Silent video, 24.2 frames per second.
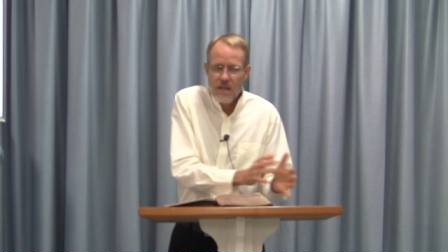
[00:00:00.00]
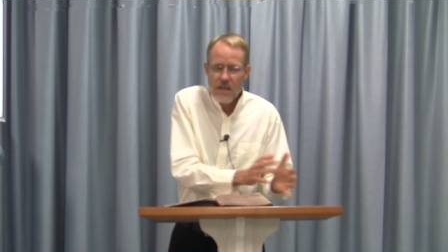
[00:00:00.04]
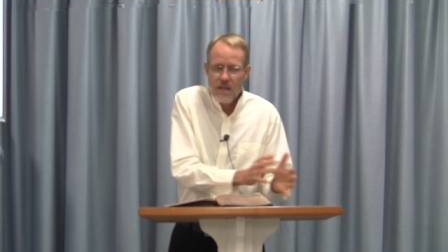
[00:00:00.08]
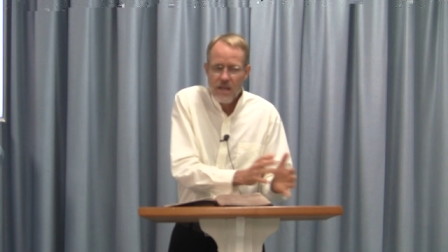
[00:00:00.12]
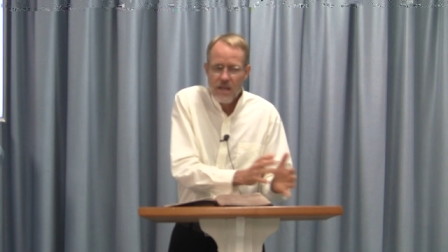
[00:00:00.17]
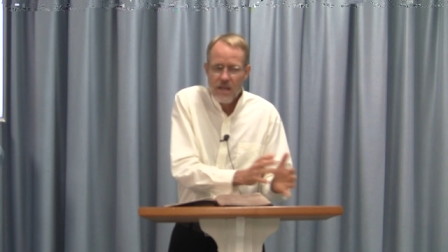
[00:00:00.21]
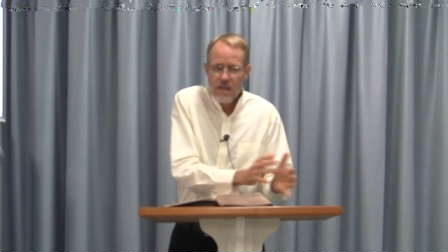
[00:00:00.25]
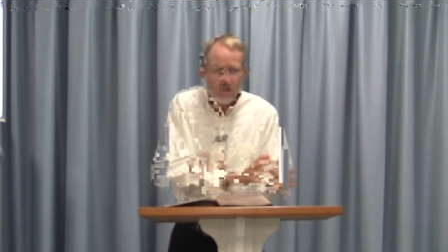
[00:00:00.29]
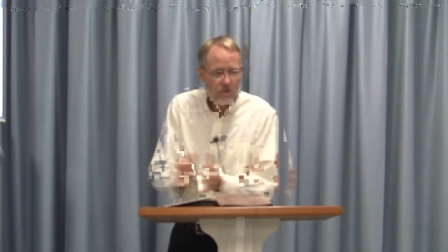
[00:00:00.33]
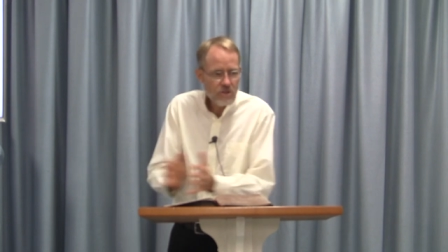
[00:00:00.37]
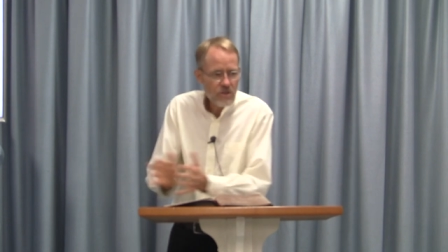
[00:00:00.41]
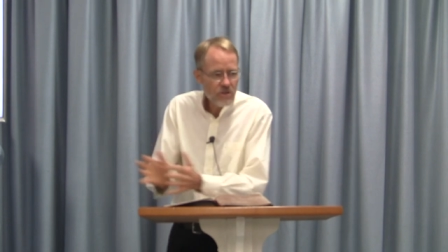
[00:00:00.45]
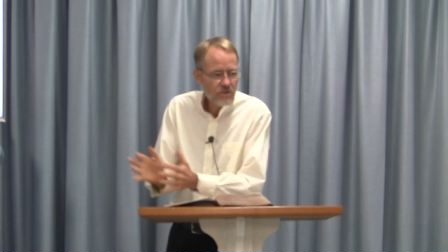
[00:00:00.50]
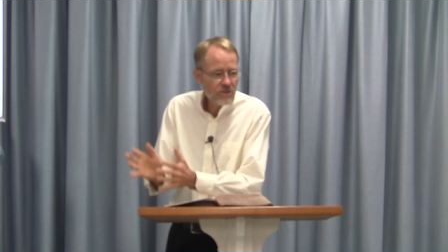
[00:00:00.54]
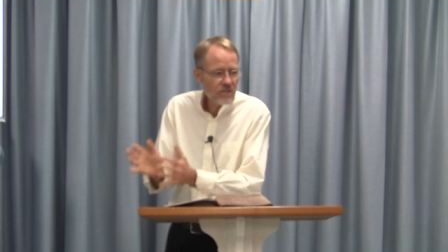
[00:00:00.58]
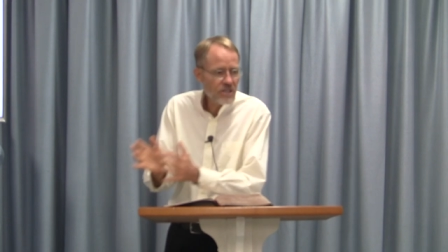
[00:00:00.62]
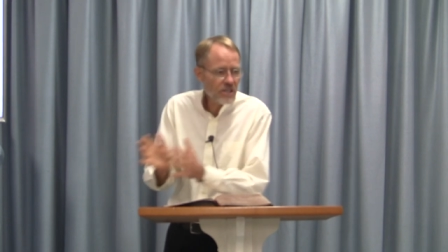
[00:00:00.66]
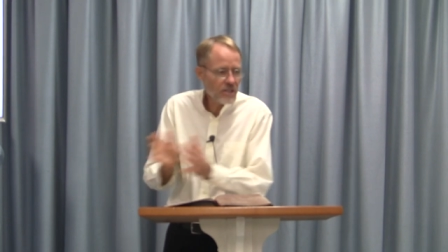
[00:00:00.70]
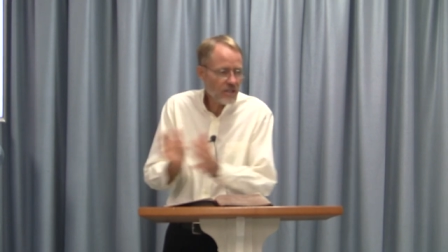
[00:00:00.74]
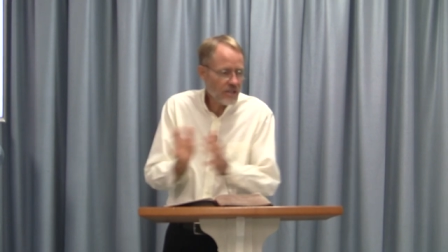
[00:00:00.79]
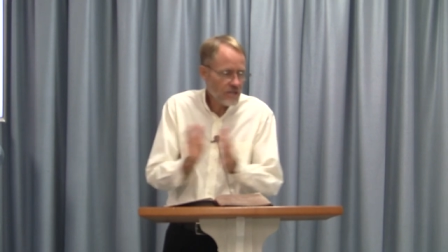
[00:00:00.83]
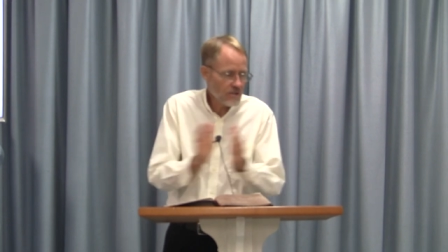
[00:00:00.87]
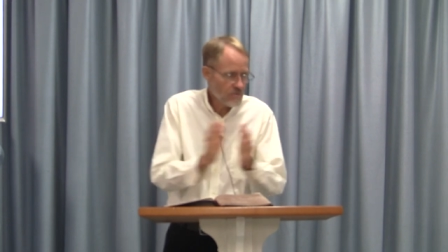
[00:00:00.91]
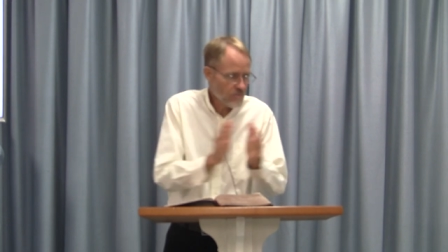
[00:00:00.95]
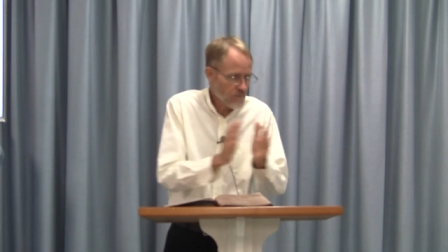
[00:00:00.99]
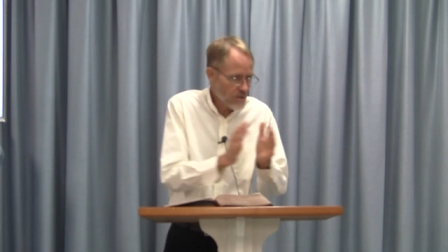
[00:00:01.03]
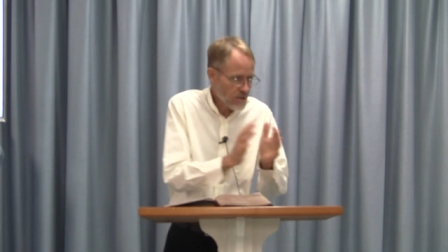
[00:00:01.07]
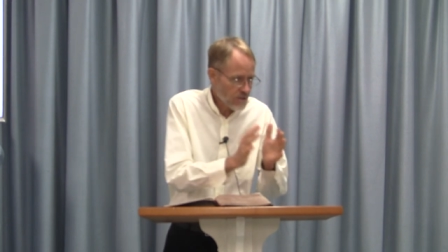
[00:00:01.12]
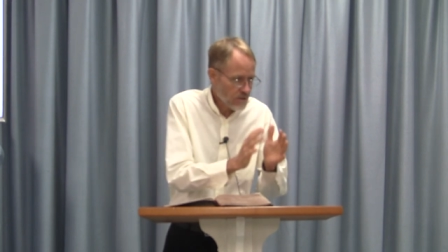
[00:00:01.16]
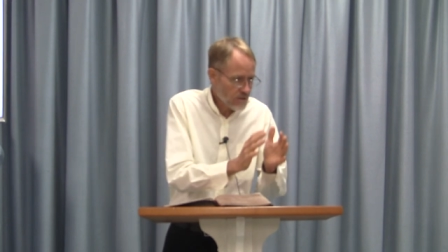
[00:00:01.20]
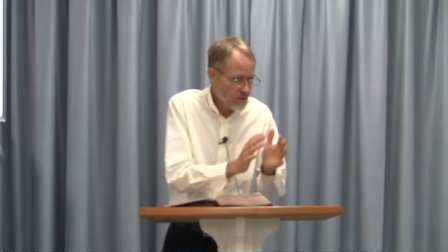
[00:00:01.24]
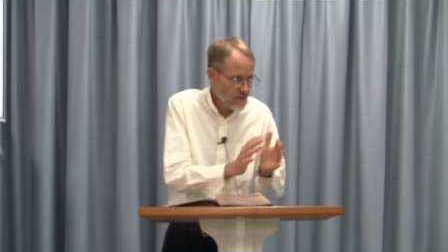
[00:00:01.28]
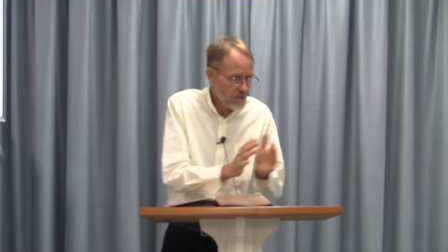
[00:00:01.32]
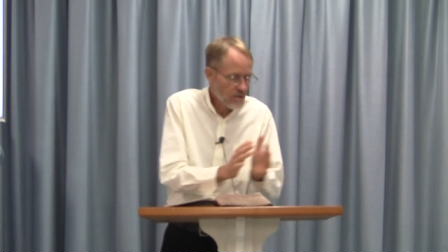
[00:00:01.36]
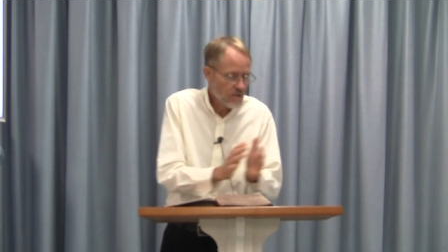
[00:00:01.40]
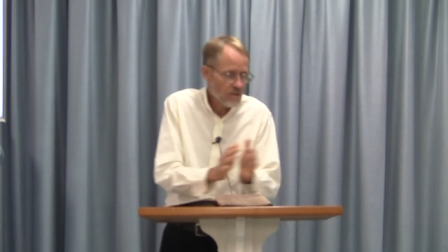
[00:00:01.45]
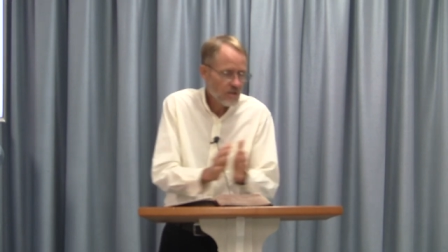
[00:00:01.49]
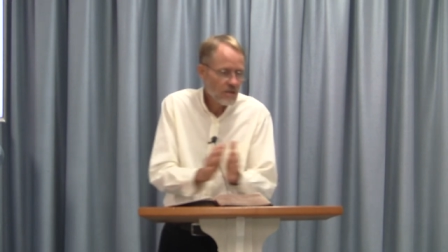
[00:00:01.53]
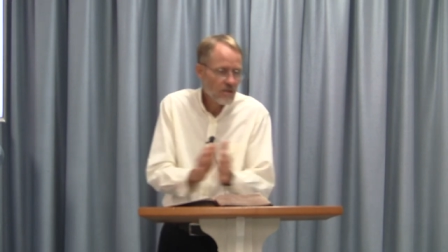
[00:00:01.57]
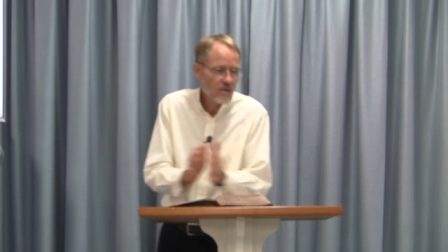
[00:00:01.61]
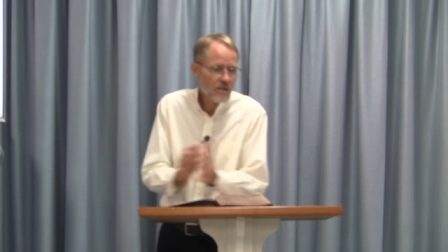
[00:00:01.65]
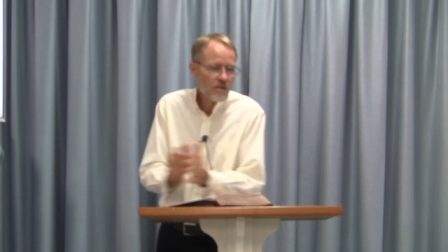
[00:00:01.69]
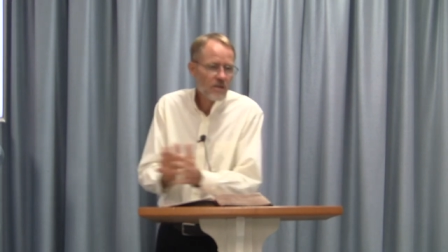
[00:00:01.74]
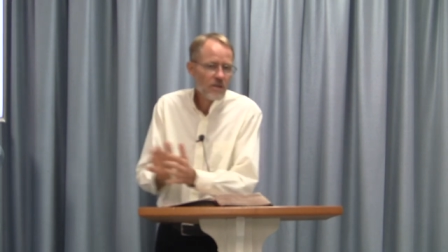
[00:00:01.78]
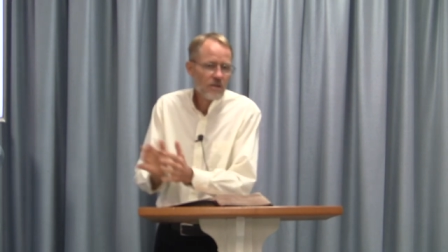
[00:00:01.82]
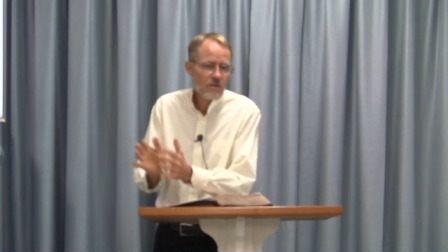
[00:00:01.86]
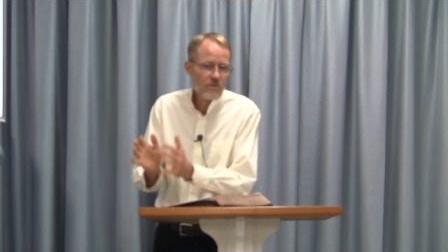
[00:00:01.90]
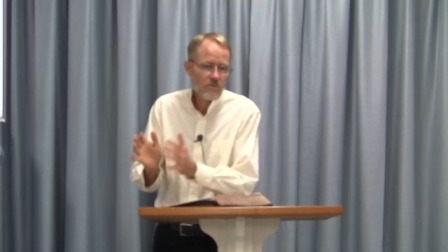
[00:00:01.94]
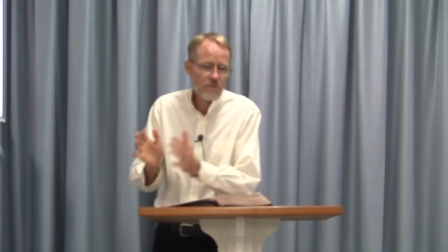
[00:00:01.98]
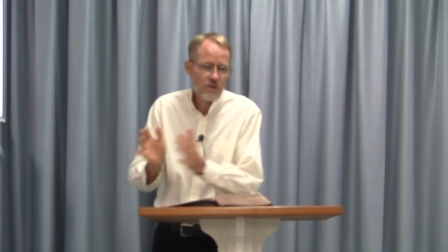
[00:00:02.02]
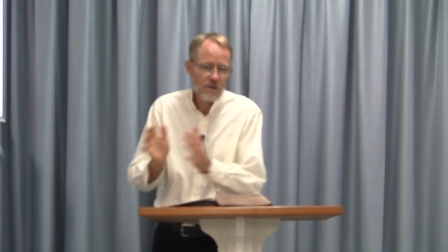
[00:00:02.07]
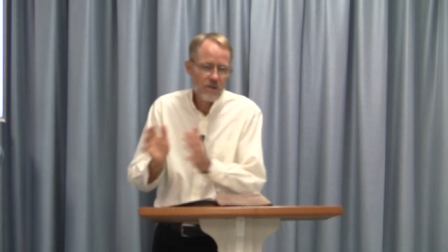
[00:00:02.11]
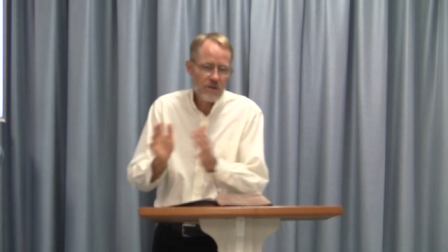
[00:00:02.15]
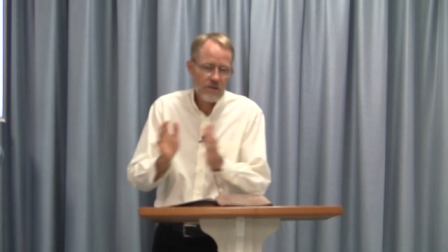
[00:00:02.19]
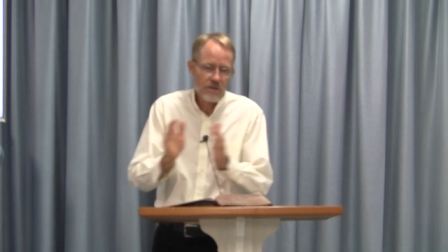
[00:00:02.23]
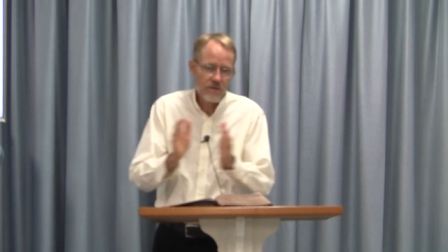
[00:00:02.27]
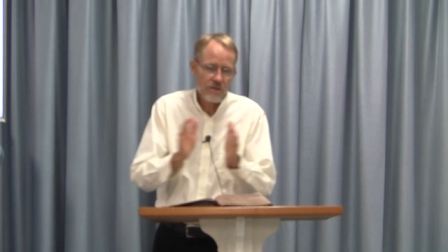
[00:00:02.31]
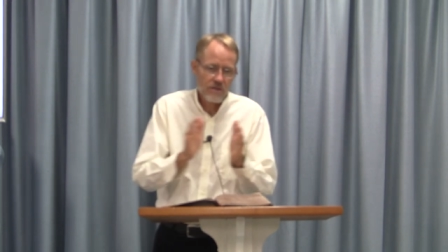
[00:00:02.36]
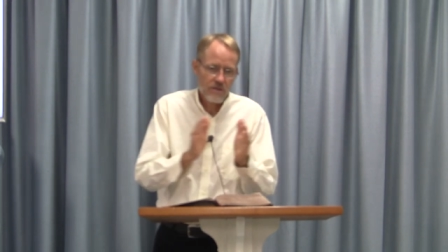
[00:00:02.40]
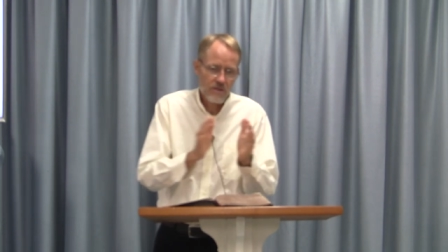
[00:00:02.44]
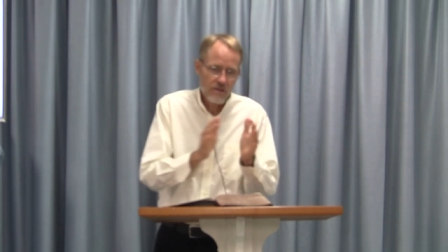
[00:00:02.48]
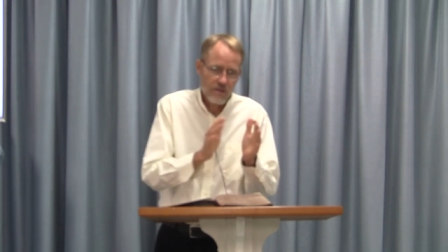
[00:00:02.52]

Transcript: And so you're dealing with, with